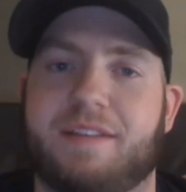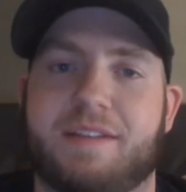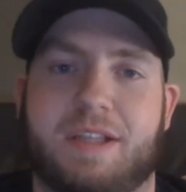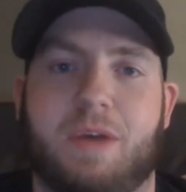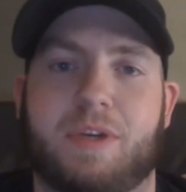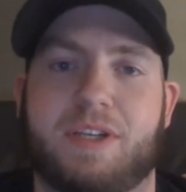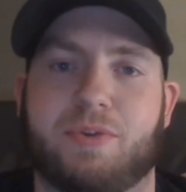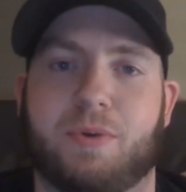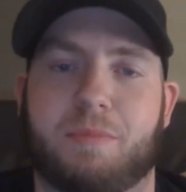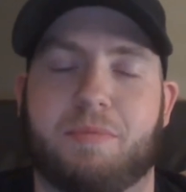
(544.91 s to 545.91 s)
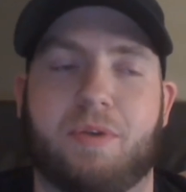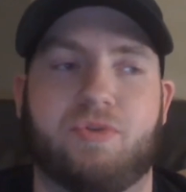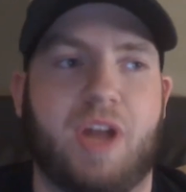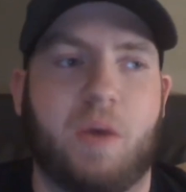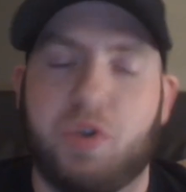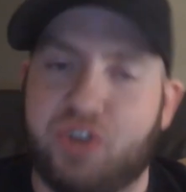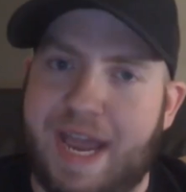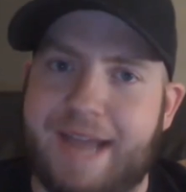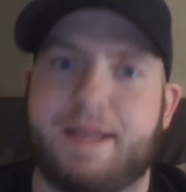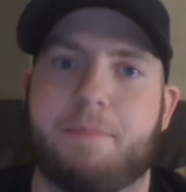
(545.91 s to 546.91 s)
the slow and controlled approach, and I wish I
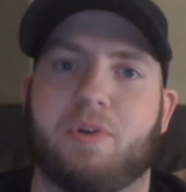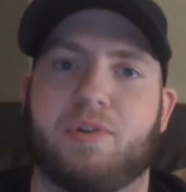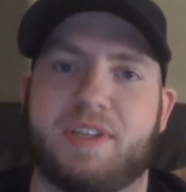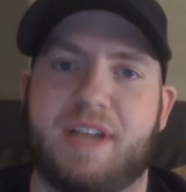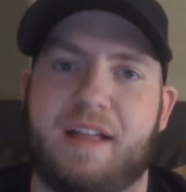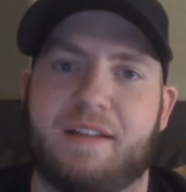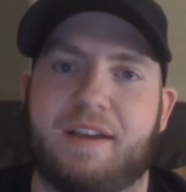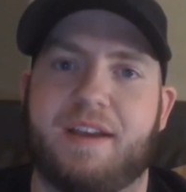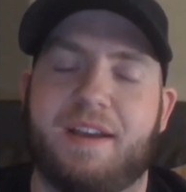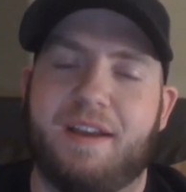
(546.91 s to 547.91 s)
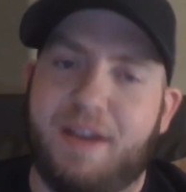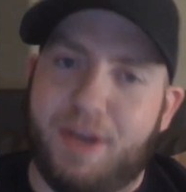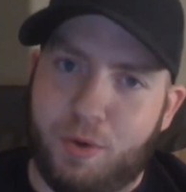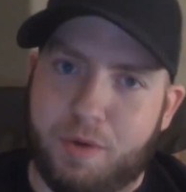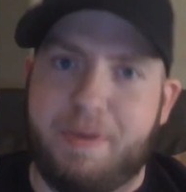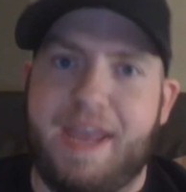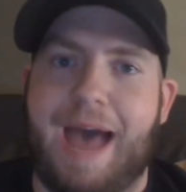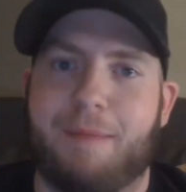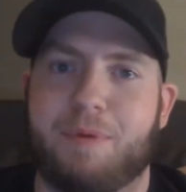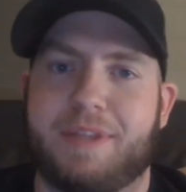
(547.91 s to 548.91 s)
had that personality who could be
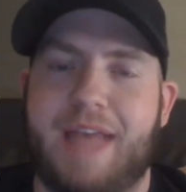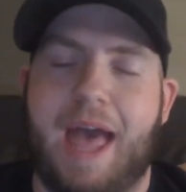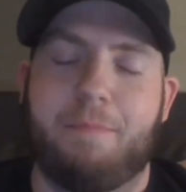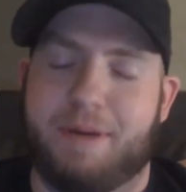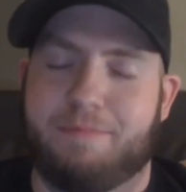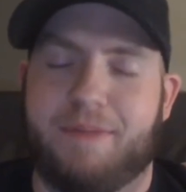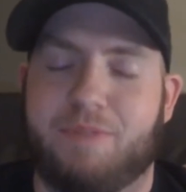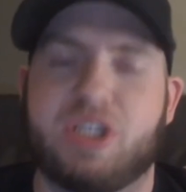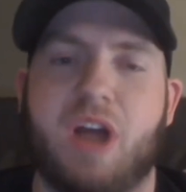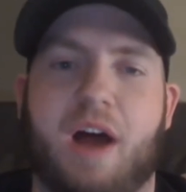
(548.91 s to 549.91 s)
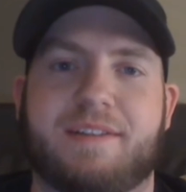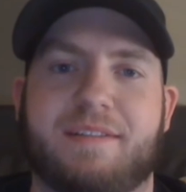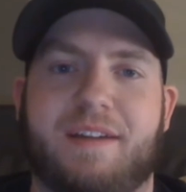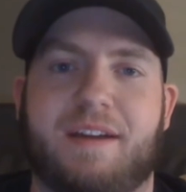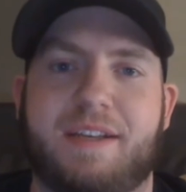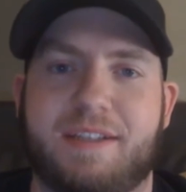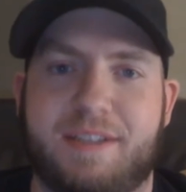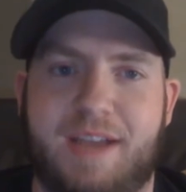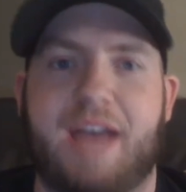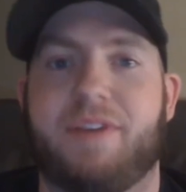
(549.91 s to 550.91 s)
happy with that, but I'm just not. I need to
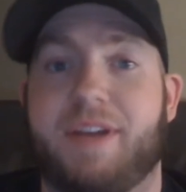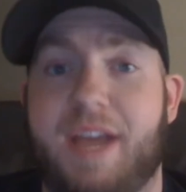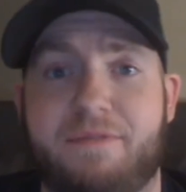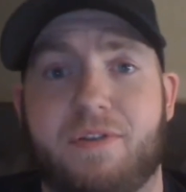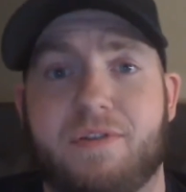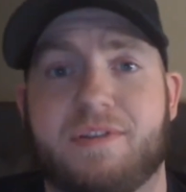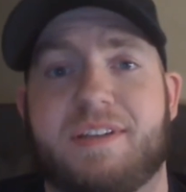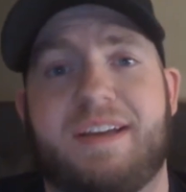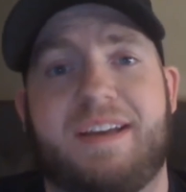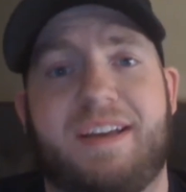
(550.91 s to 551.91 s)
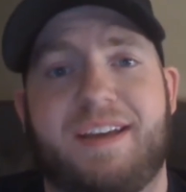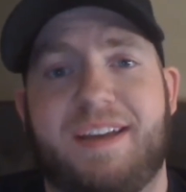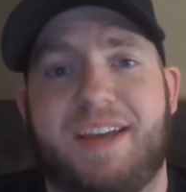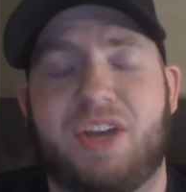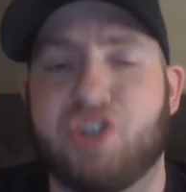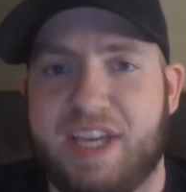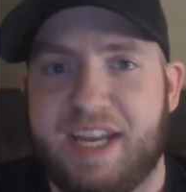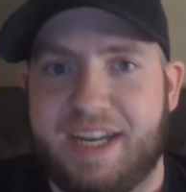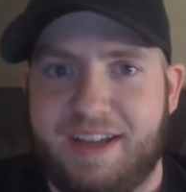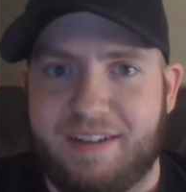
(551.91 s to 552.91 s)
dive in head first and just
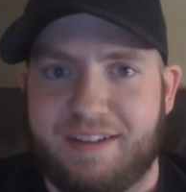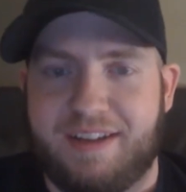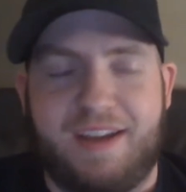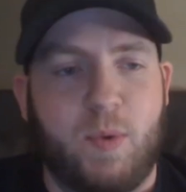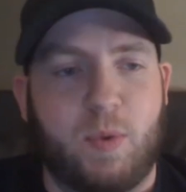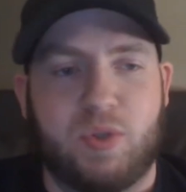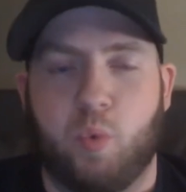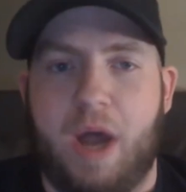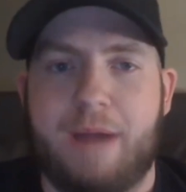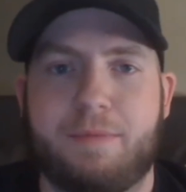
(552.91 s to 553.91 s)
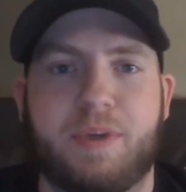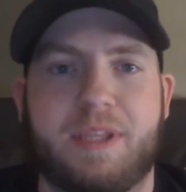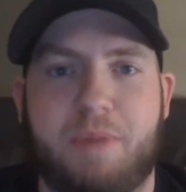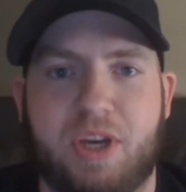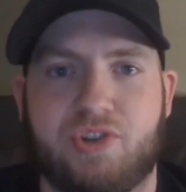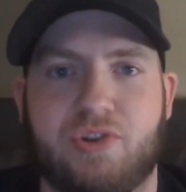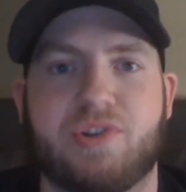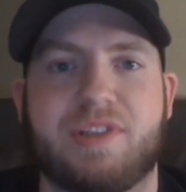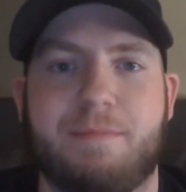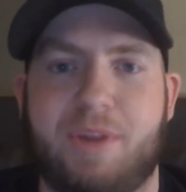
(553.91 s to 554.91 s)
get it done, which is why I'm doing the
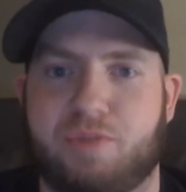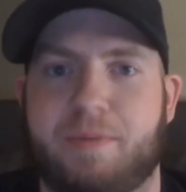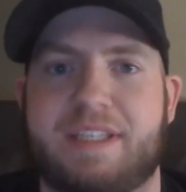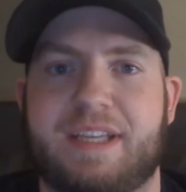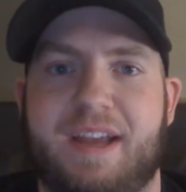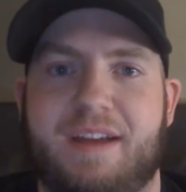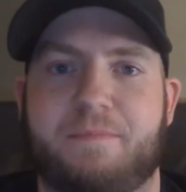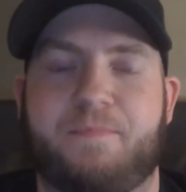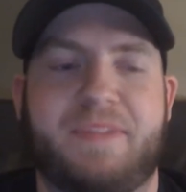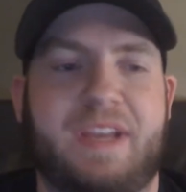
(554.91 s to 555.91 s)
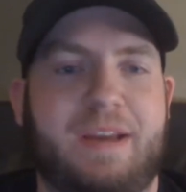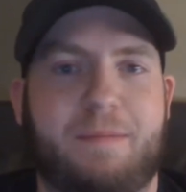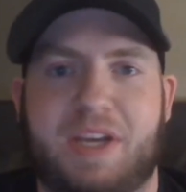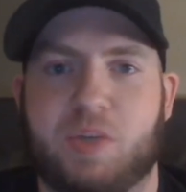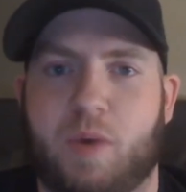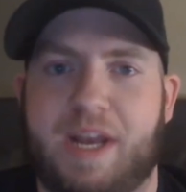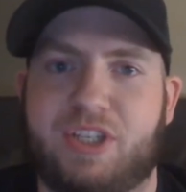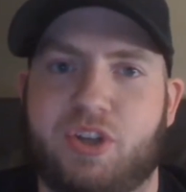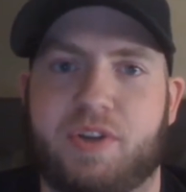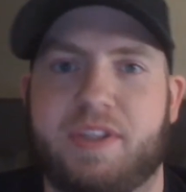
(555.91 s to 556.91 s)
pictures and the measurements again, because when I
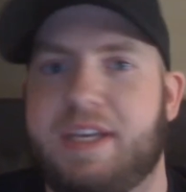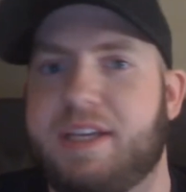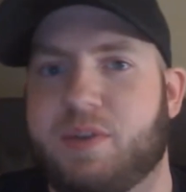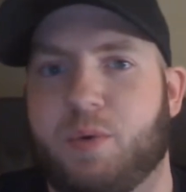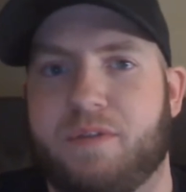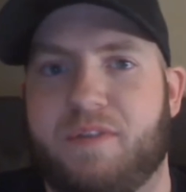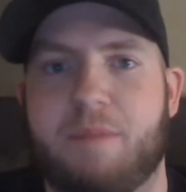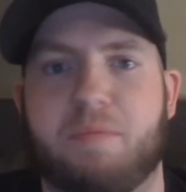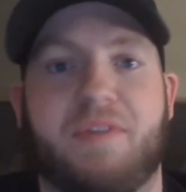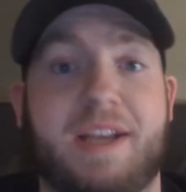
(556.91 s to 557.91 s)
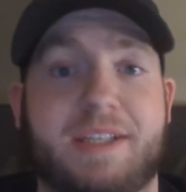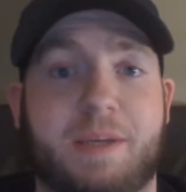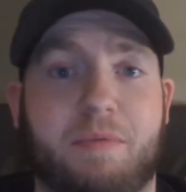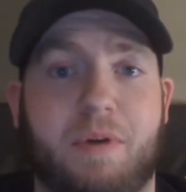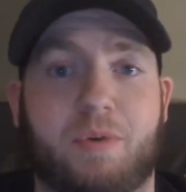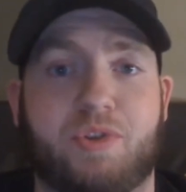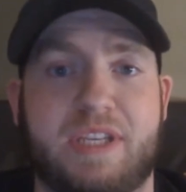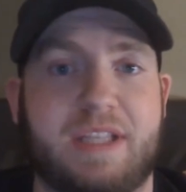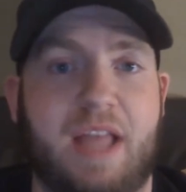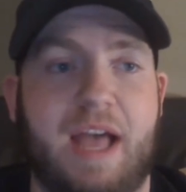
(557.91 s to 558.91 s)
took the sort of improvised approach
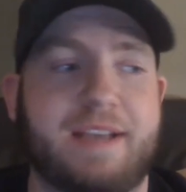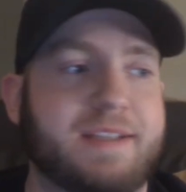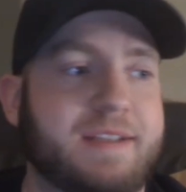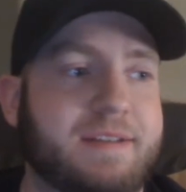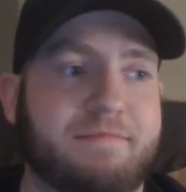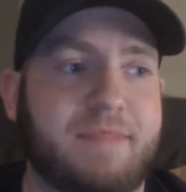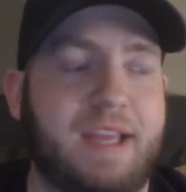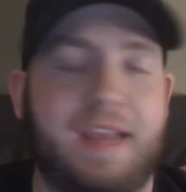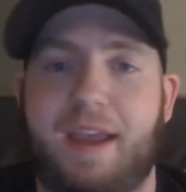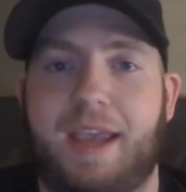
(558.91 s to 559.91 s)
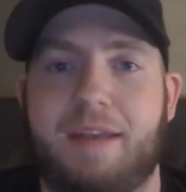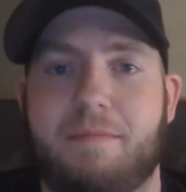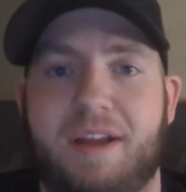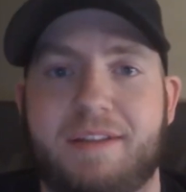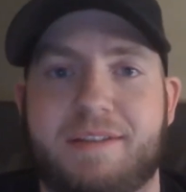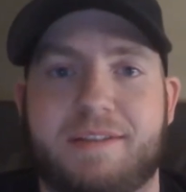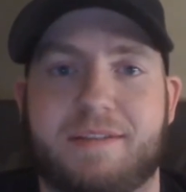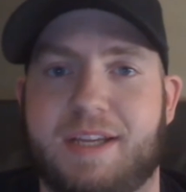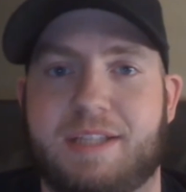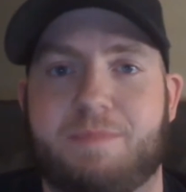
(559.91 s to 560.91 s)
these last 8
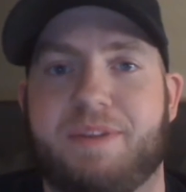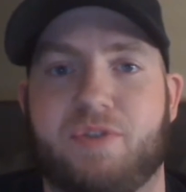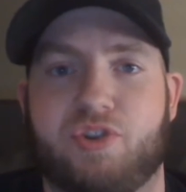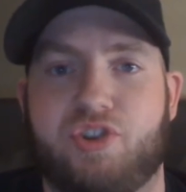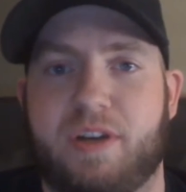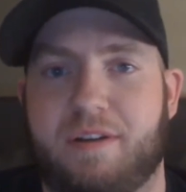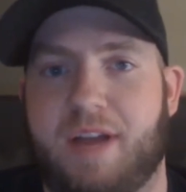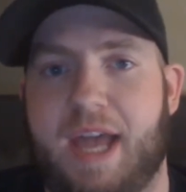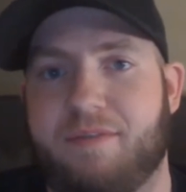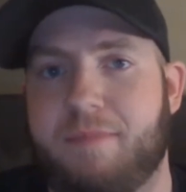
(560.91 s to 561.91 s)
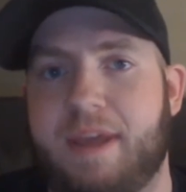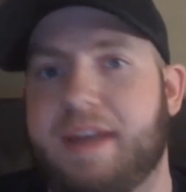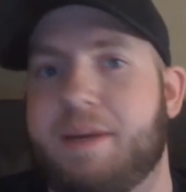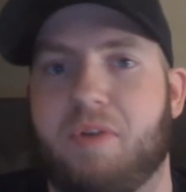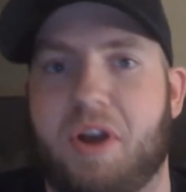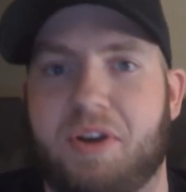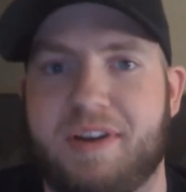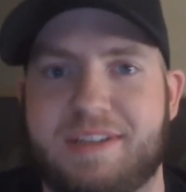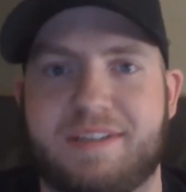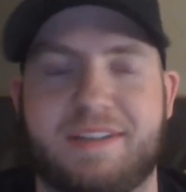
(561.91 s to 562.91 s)
months, it's been for shit. I haven't made any
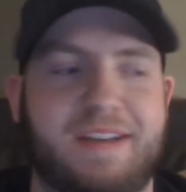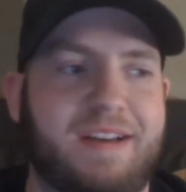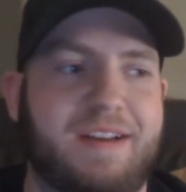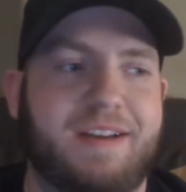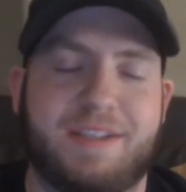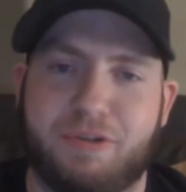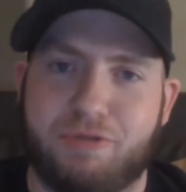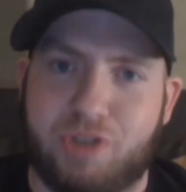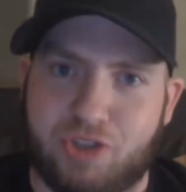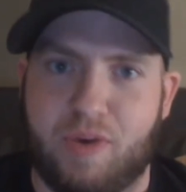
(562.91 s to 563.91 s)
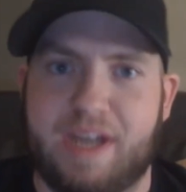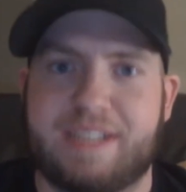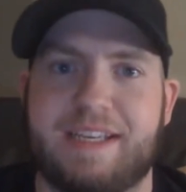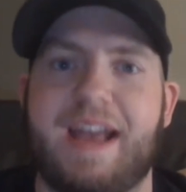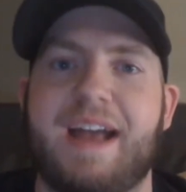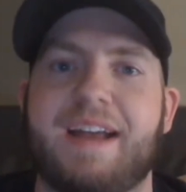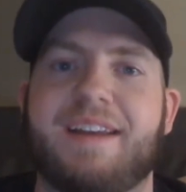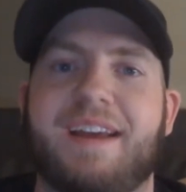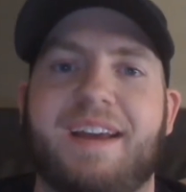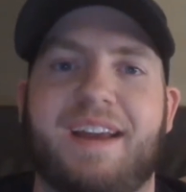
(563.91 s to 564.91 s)
progress. So strict
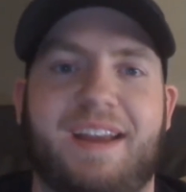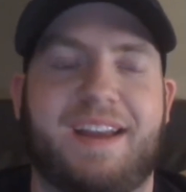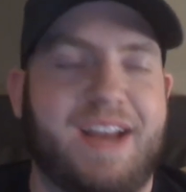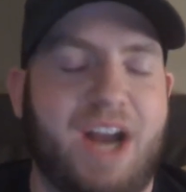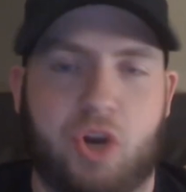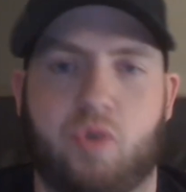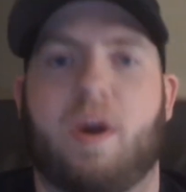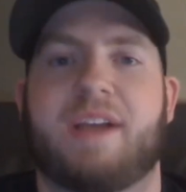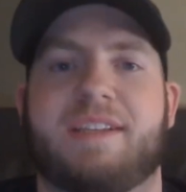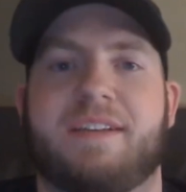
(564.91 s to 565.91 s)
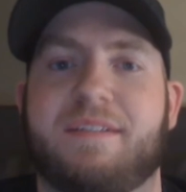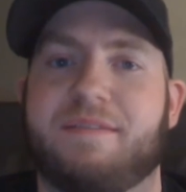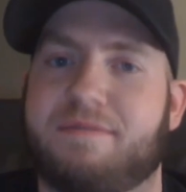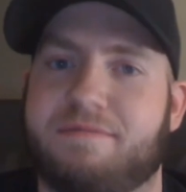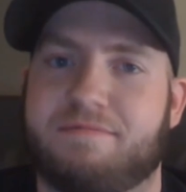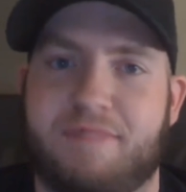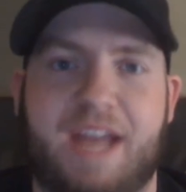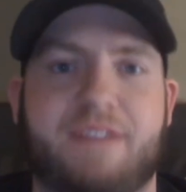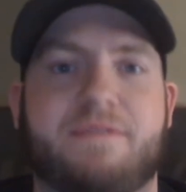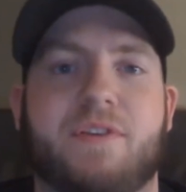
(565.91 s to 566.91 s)
again, aggressive,
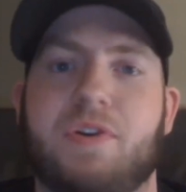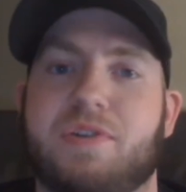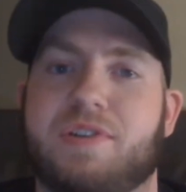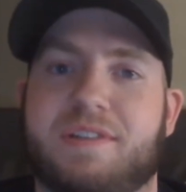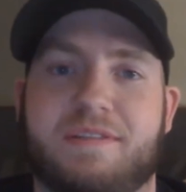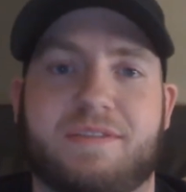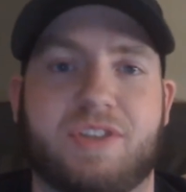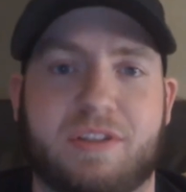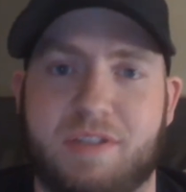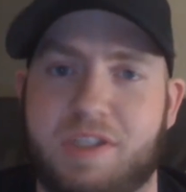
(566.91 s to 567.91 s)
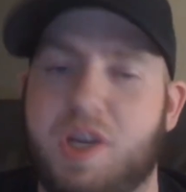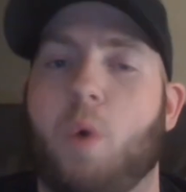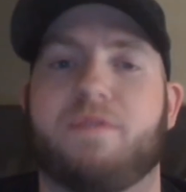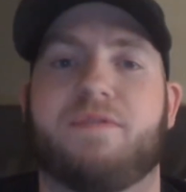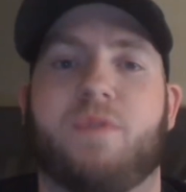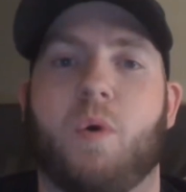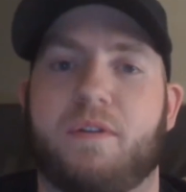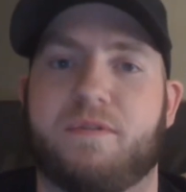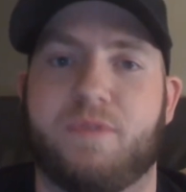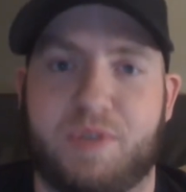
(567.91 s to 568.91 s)
head first, just going
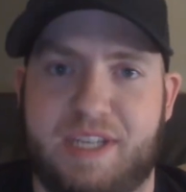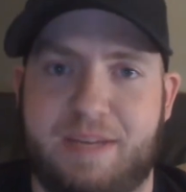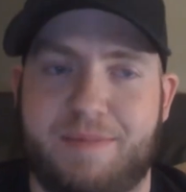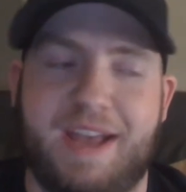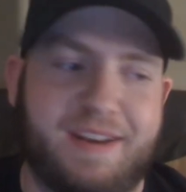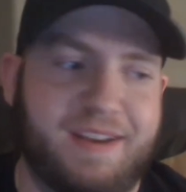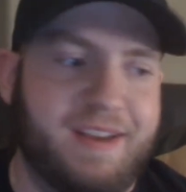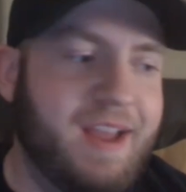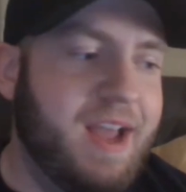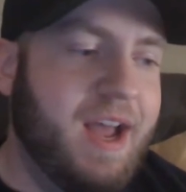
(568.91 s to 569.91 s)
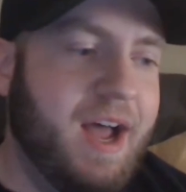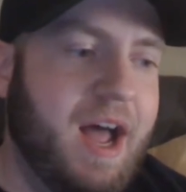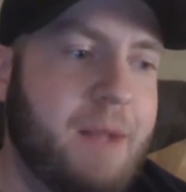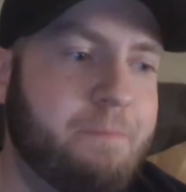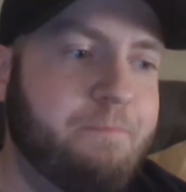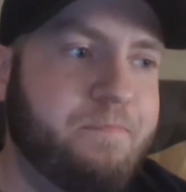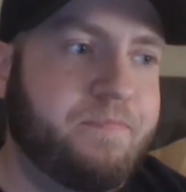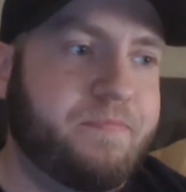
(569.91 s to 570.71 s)
for it, full steam ahead. And